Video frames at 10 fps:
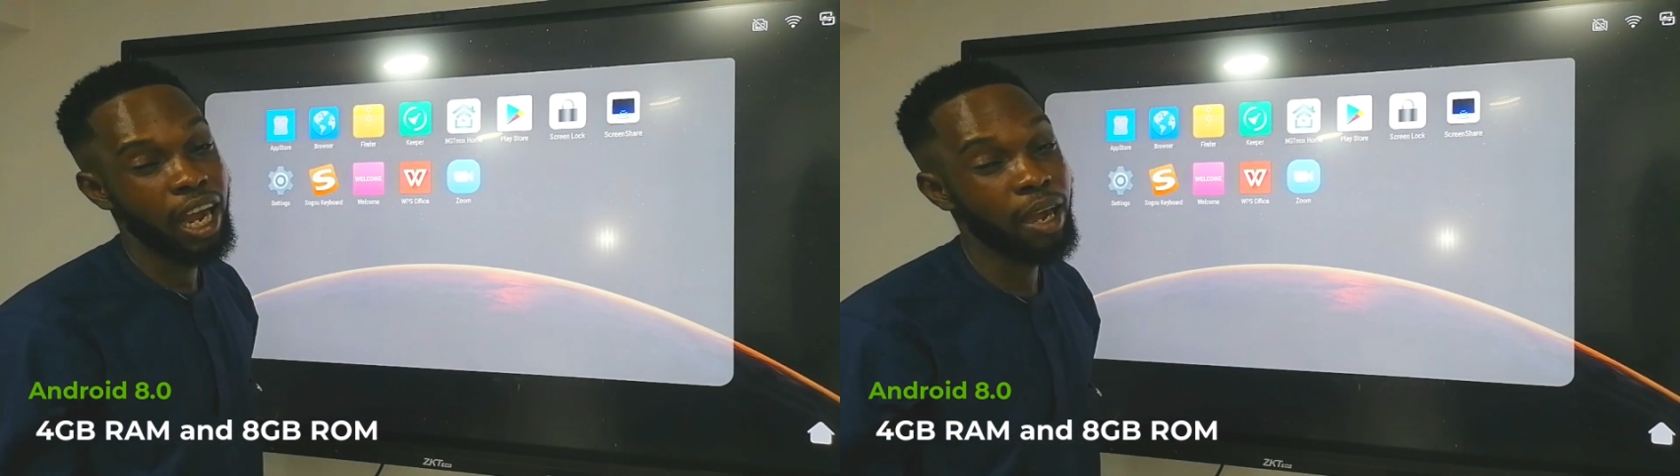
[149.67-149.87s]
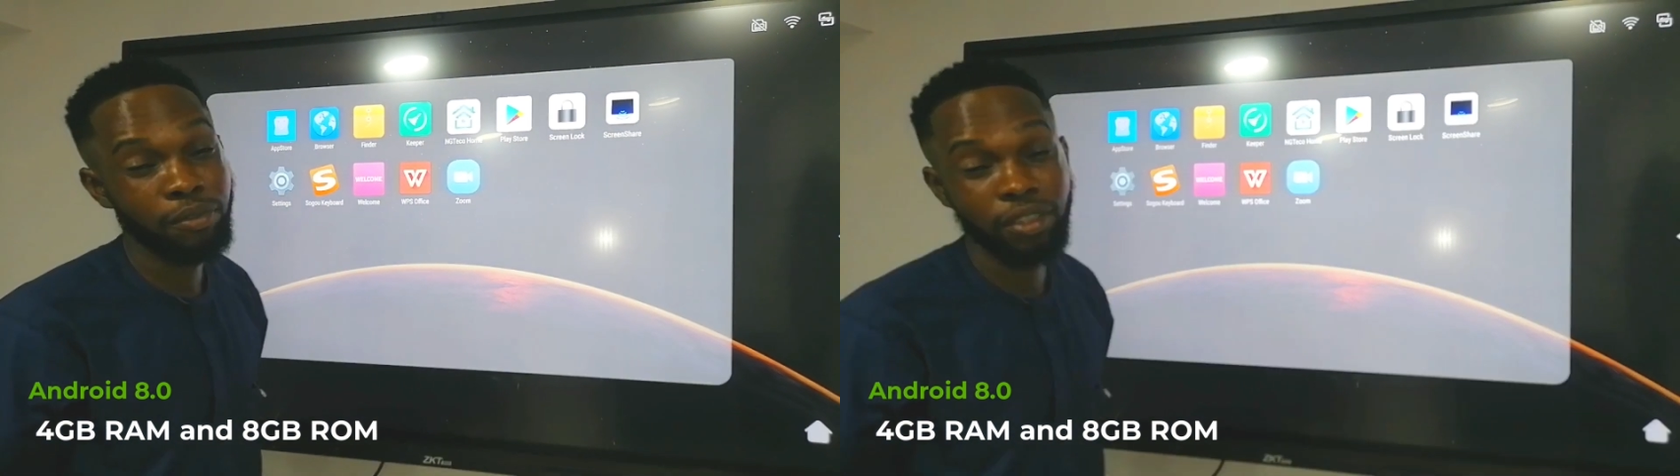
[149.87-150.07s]

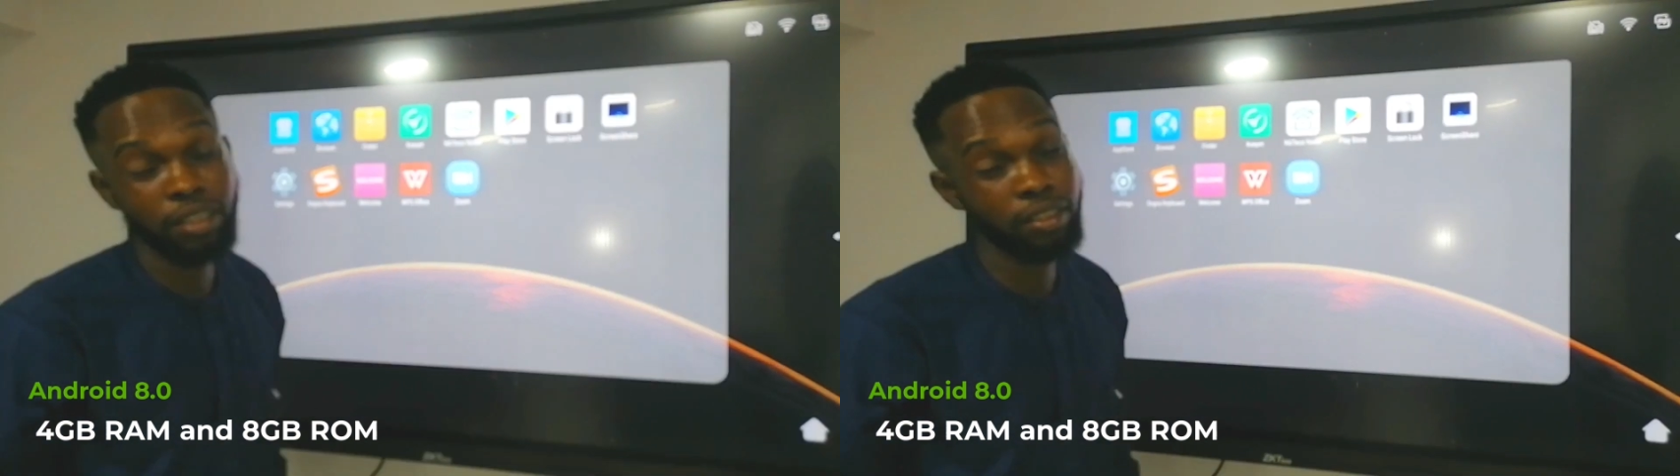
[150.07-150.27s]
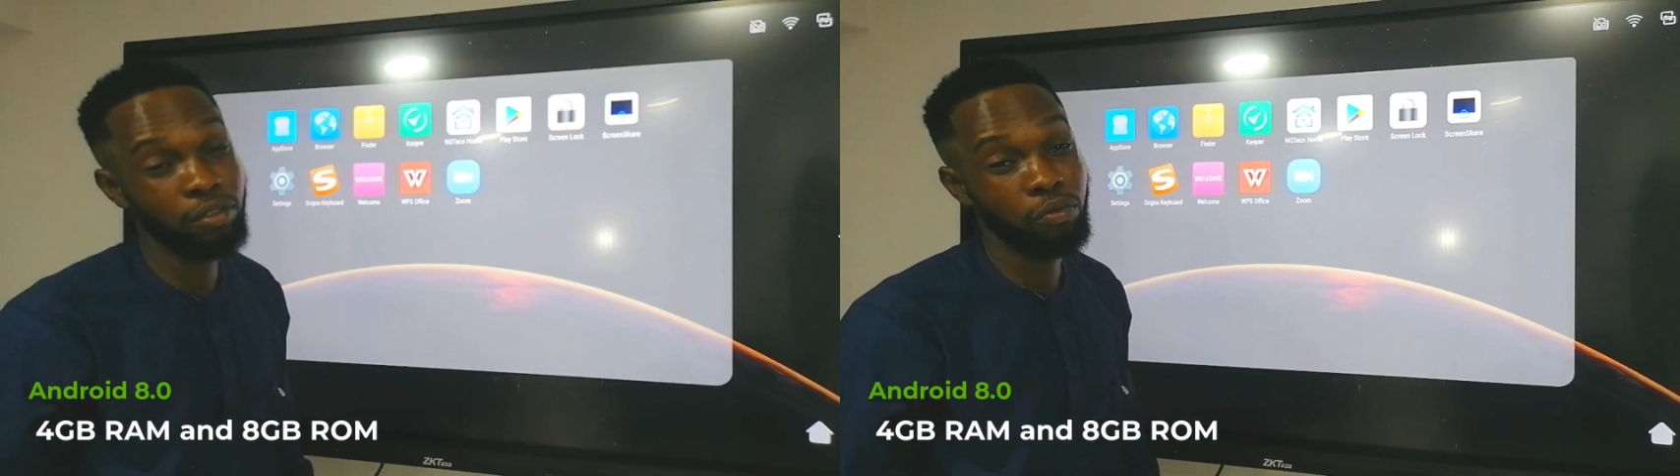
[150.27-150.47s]
apps it
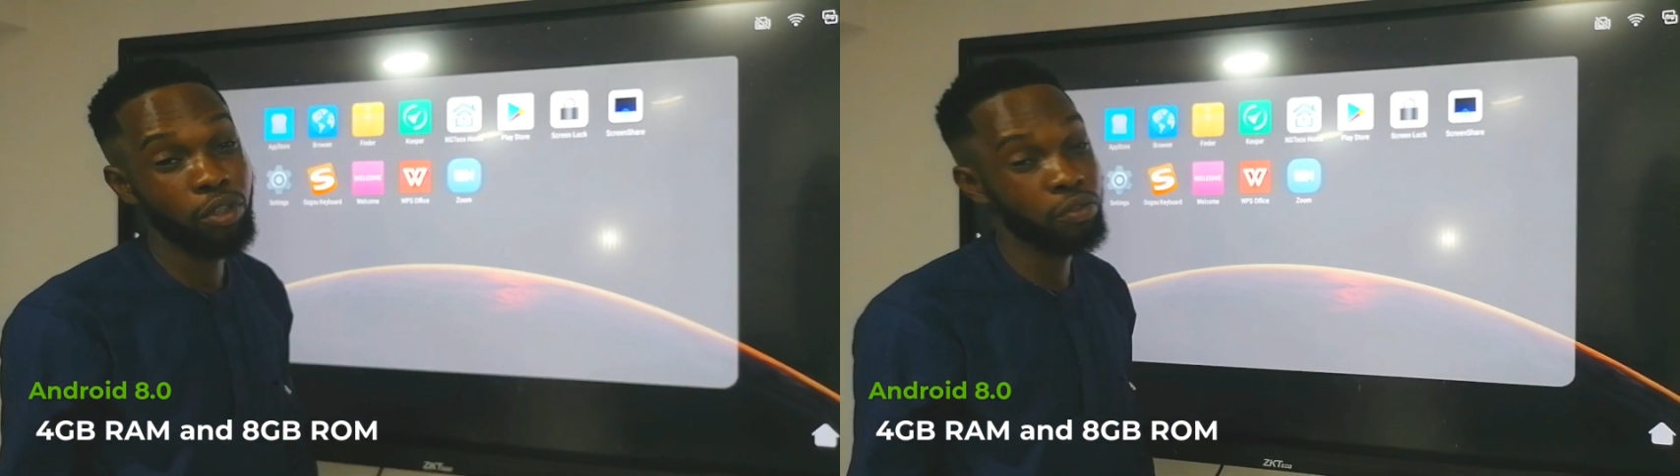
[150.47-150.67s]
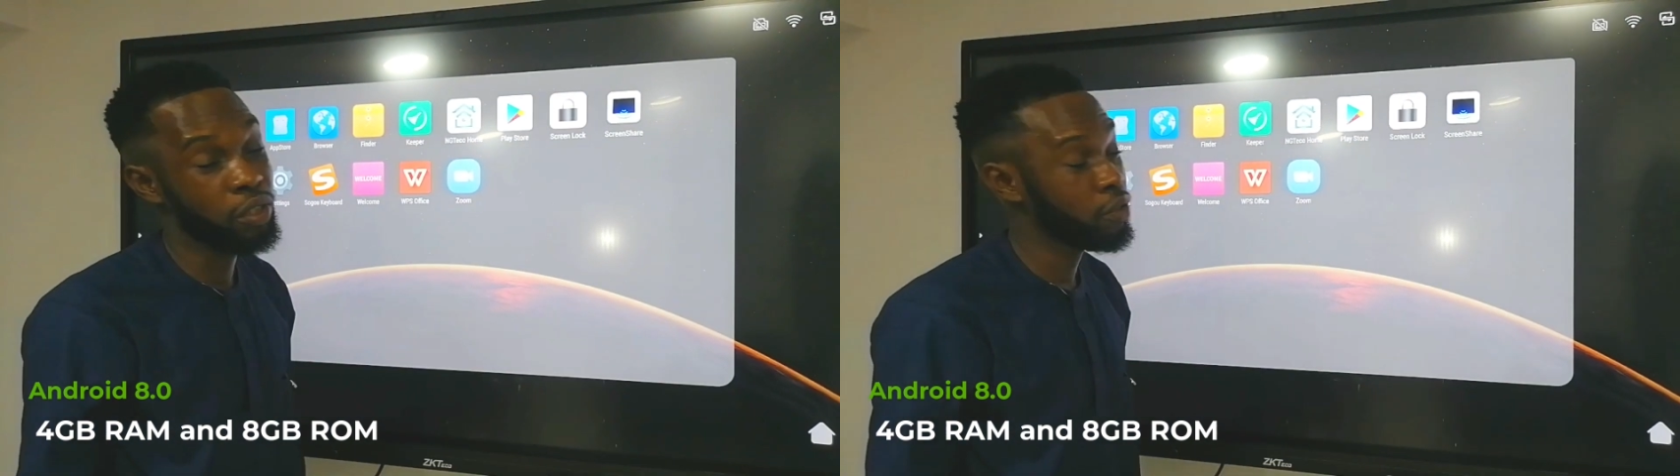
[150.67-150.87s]
is you
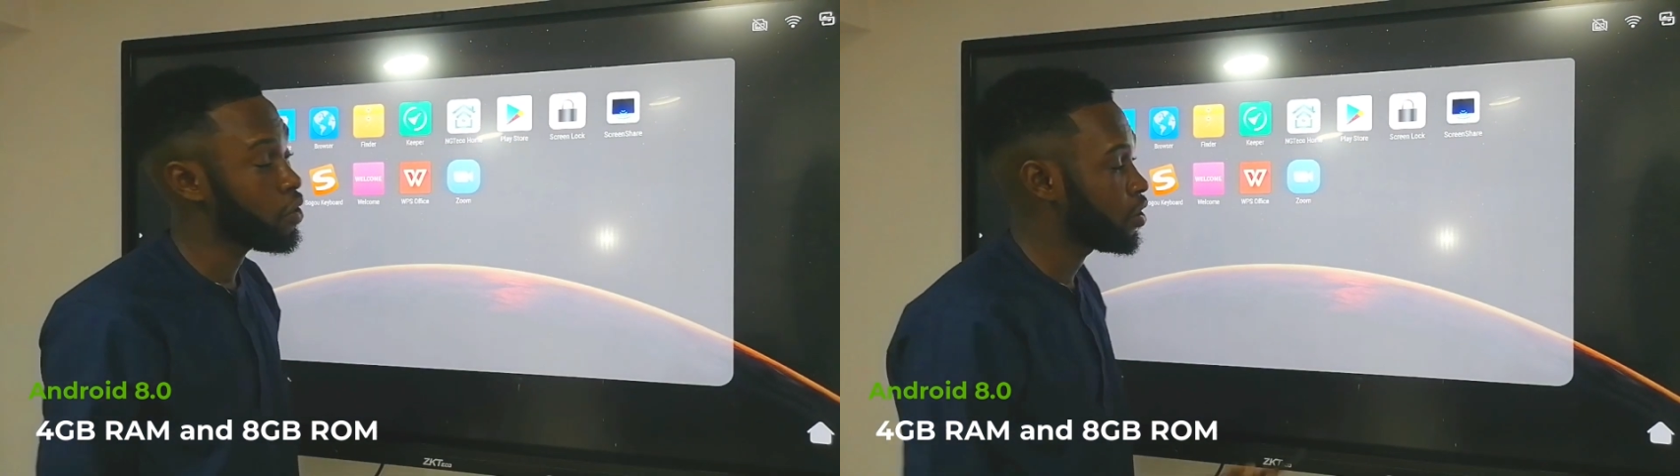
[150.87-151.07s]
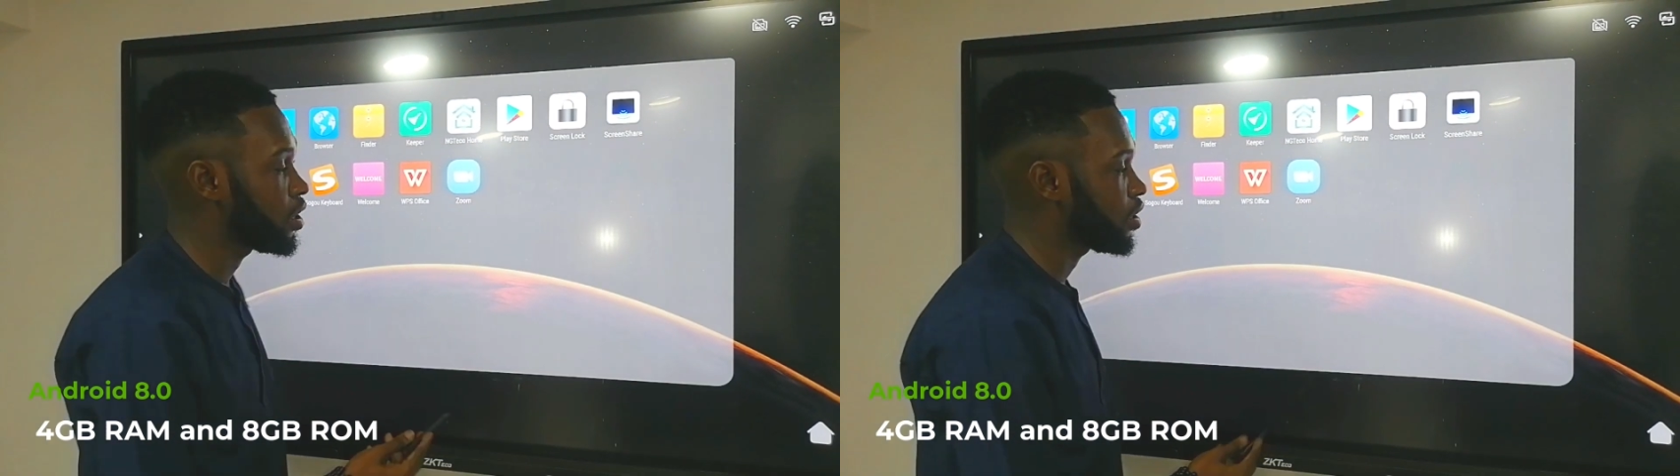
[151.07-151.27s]
want to
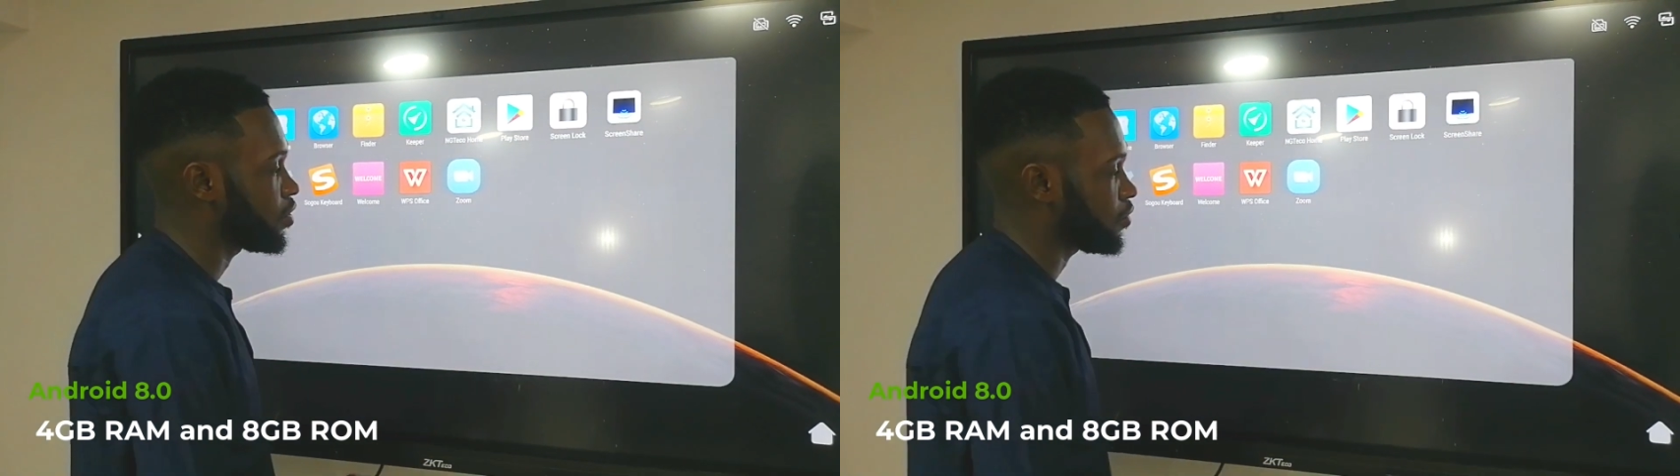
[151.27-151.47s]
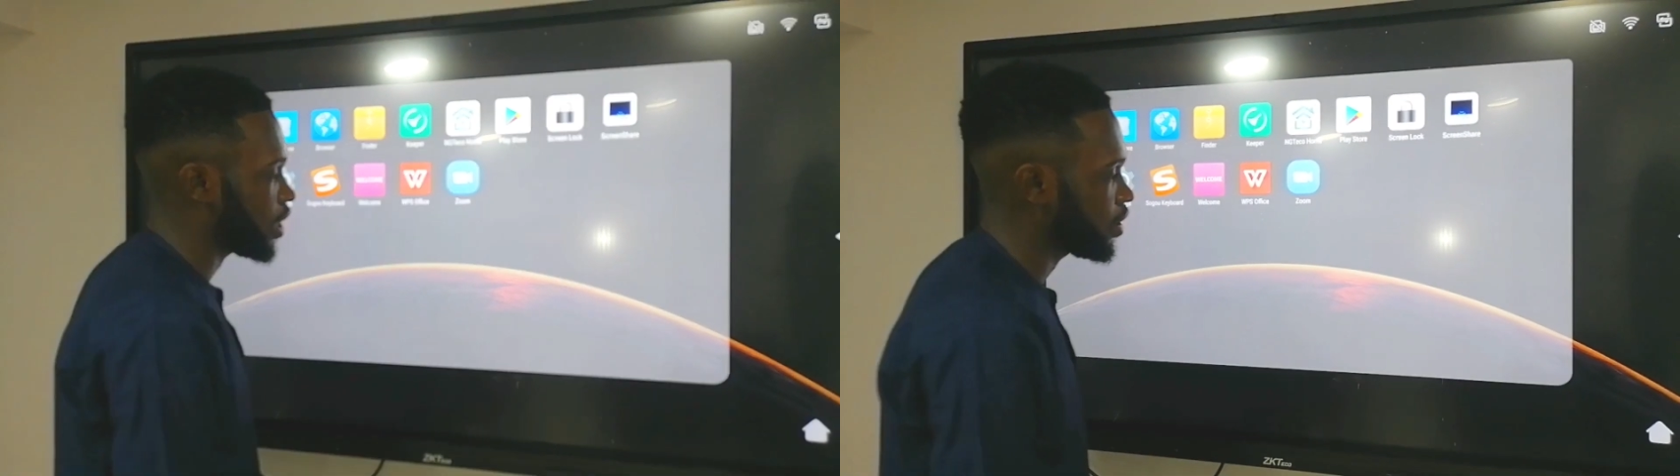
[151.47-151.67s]
install on
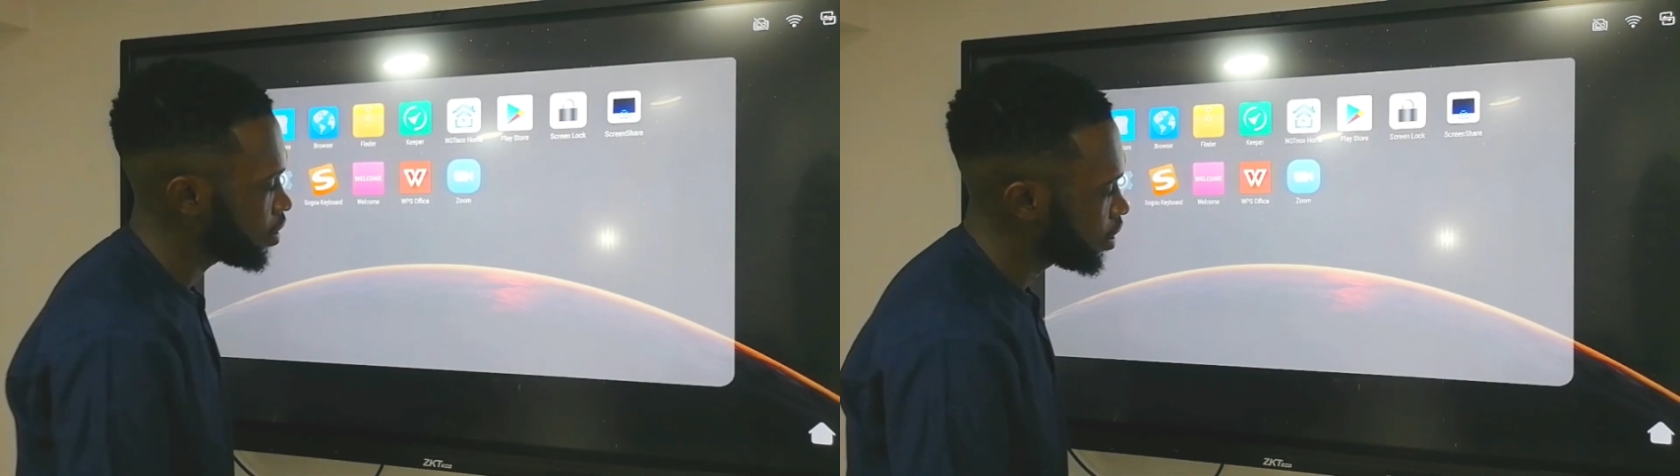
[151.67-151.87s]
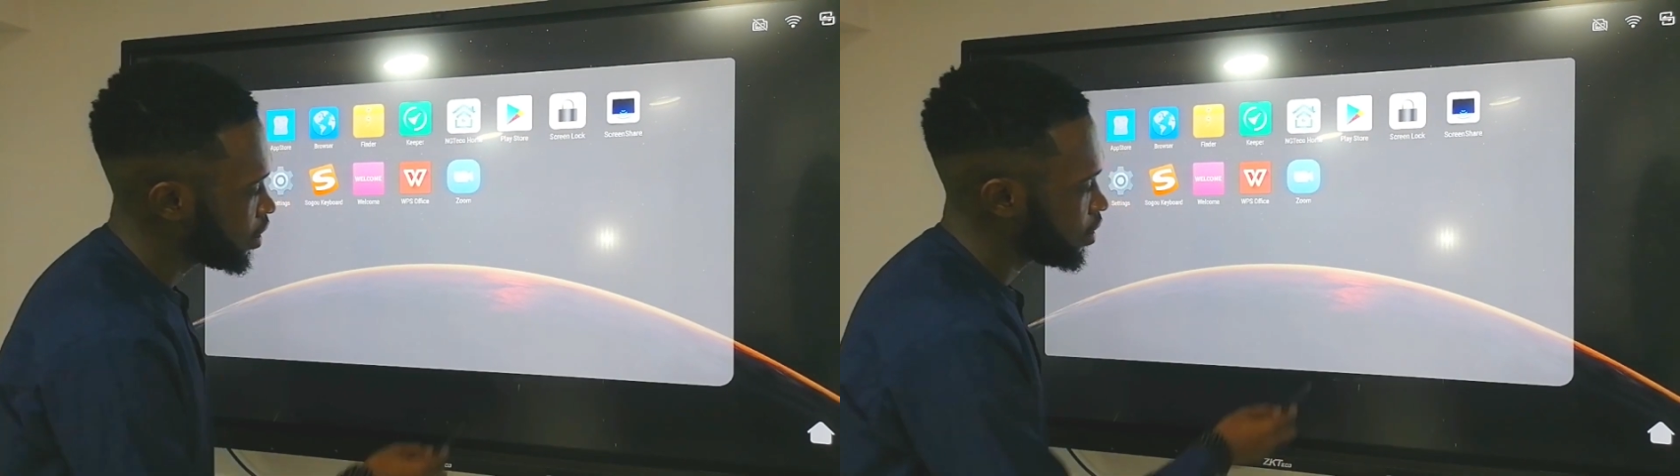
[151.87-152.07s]
this
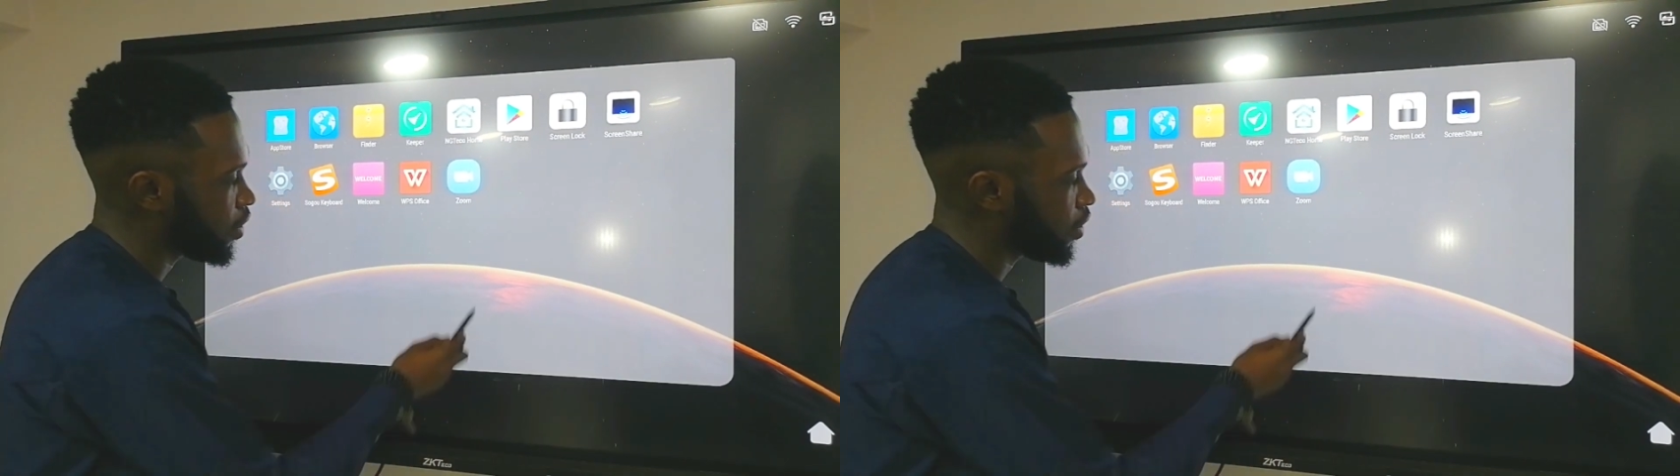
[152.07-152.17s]
device.